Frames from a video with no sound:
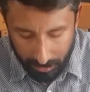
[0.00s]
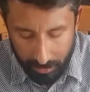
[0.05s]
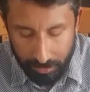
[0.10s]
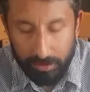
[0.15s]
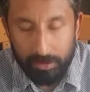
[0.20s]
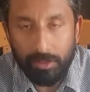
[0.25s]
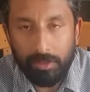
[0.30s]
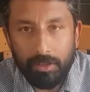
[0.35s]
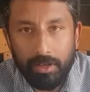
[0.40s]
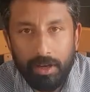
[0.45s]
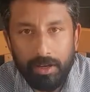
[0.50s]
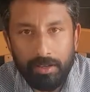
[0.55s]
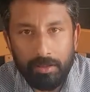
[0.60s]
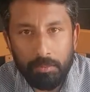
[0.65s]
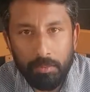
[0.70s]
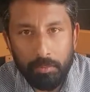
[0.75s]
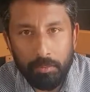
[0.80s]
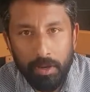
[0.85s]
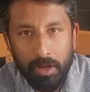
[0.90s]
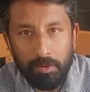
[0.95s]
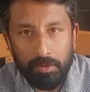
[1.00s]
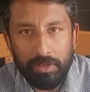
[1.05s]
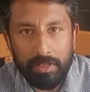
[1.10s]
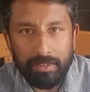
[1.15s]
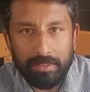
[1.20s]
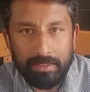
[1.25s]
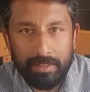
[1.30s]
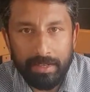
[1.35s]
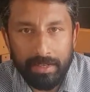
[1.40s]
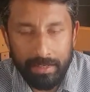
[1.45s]
So cardamom powder
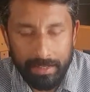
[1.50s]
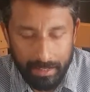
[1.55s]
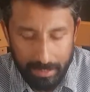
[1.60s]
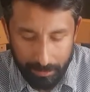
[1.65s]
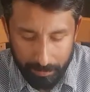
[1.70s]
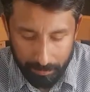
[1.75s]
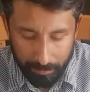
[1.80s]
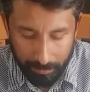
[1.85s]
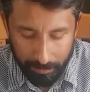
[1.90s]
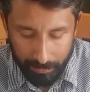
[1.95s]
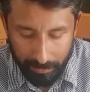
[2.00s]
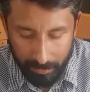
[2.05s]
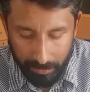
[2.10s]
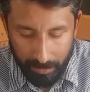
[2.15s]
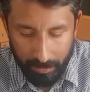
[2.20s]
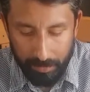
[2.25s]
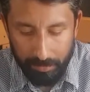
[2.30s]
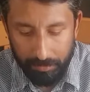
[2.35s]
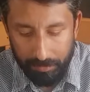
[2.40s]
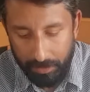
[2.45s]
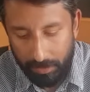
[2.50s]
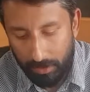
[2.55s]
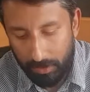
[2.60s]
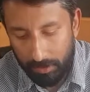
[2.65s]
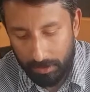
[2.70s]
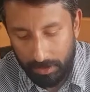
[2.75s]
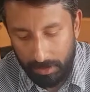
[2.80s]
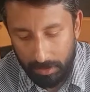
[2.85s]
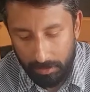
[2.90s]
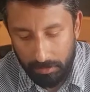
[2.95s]
is ready. We
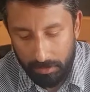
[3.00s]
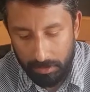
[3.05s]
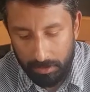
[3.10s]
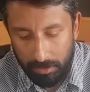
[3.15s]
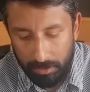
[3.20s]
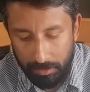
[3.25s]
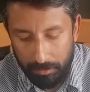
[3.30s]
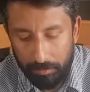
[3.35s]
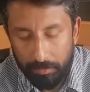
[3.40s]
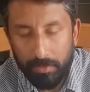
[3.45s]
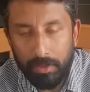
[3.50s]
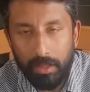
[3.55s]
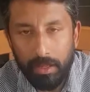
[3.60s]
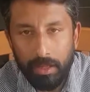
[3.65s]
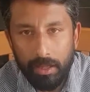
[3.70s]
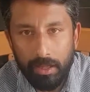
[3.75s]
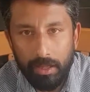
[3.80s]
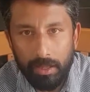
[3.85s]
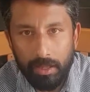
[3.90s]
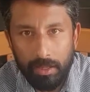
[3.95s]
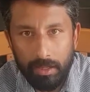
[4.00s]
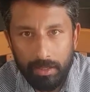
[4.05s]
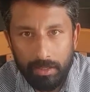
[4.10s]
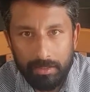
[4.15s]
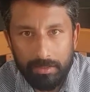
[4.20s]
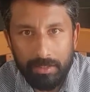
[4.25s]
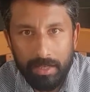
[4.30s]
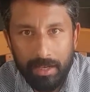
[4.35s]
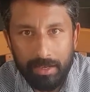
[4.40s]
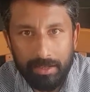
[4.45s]
got our
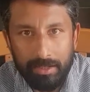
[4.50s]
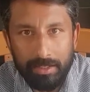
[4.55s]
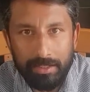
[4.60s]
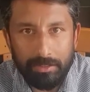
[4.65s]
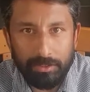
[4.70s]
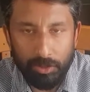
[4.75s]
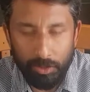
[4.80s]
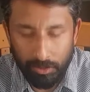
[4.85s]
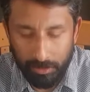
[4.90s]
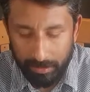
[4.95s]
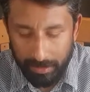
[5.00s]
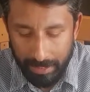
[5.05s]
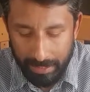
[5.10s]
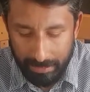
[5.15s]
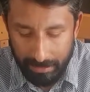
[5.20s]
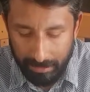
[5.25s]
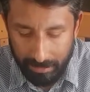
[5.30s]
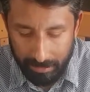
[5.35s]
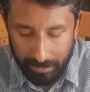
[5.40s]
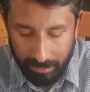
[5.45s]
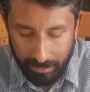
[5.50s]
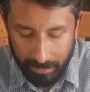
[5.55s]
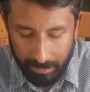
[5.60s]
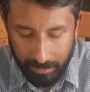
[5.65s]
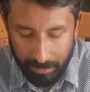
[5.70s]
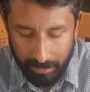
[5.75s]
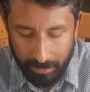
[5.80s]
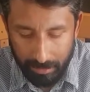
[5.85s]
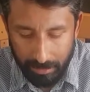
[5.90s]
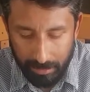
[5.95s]
jaggery is all grated.
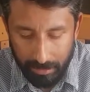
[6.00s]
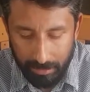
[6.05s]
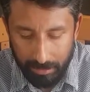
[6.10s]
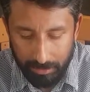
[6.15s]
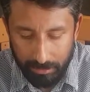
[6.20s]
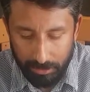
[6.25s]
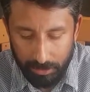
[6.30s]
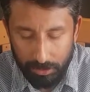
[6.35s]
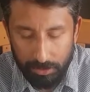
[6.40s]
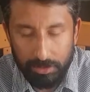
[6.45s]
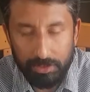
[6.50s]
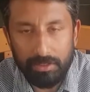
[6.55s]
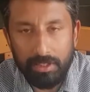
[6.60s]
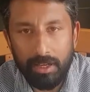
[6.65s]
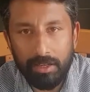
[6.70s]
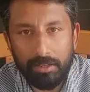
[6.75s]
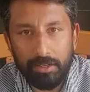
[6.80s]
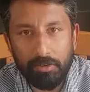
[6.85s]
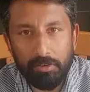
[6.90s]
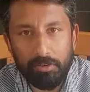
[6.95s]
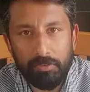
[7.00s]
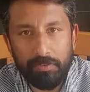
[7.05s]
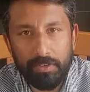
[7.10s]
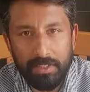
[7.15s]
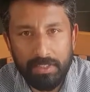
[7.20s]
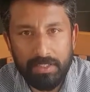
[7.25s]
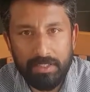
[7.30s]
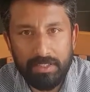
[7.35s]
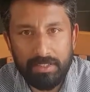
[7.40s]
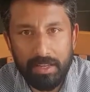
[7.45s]
So start our
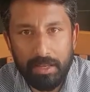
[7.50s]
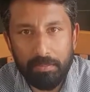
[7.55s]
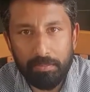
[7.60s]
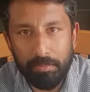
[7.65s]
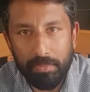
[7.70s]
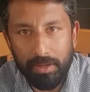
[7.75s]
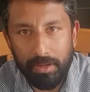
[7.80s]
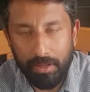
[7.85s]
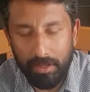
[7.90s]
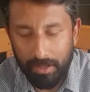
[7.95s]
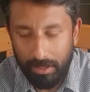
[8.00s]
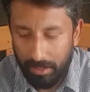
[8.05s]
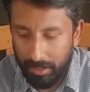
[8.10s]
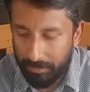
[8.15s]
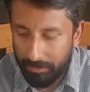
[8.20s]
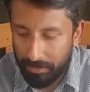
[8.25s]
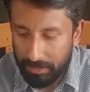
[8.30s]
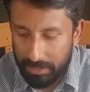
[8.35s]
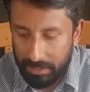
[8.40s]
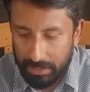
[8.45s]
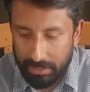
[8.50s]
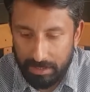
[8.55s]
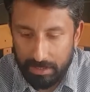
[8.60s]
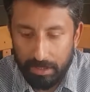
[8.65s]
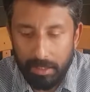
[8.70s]
first step, which is